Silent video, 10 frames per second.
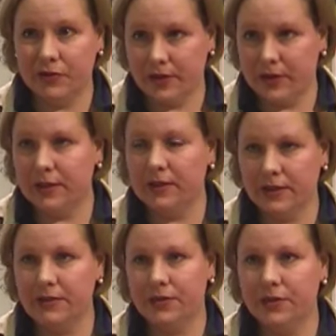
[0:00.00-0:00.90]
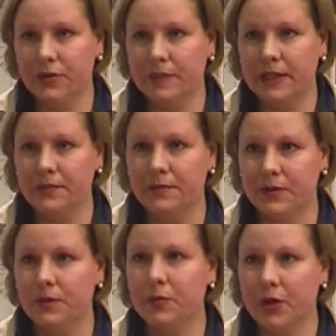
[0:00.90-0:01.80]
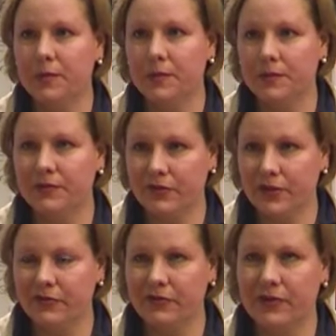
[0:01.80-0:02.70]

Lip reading: for so it becomes a problem if